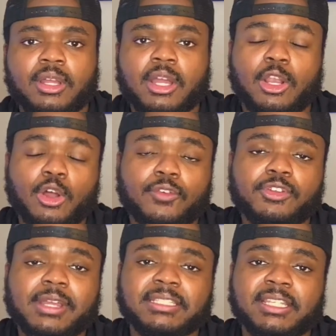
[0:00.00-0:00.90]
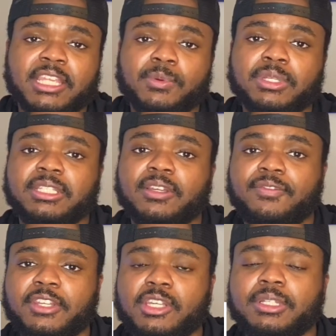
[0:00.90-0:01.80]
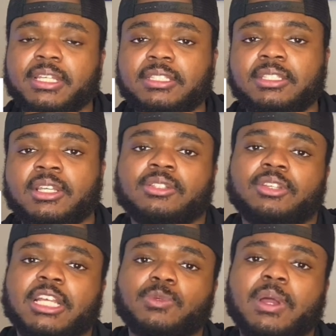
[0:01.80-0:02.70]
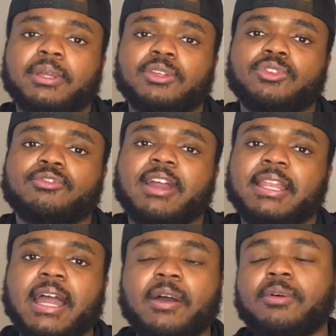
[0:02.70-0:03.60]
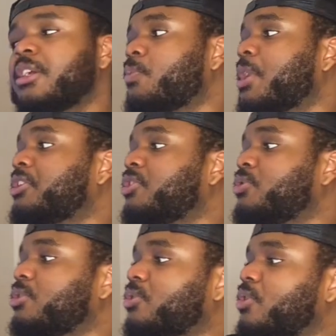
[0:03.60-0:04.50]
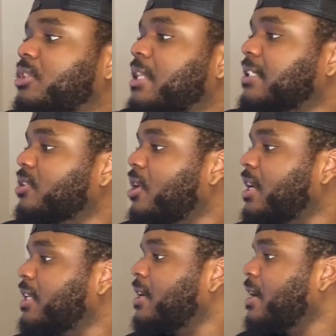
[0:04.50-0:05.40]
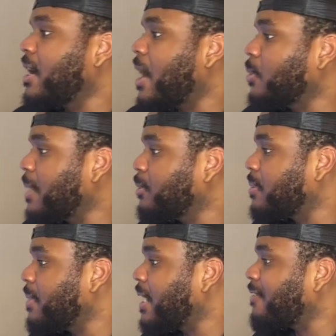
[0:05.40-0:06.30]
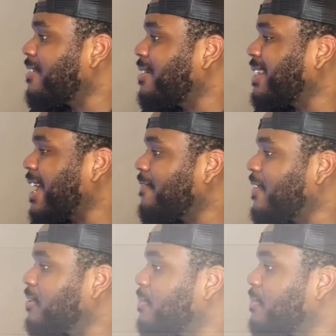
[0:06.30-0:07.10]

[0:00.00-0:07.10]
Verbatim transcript: A lot of you guys said that you want to see a video on this, so that's what I'm going to do right now. In one of the new stores that I started, I was able to make around eight thousand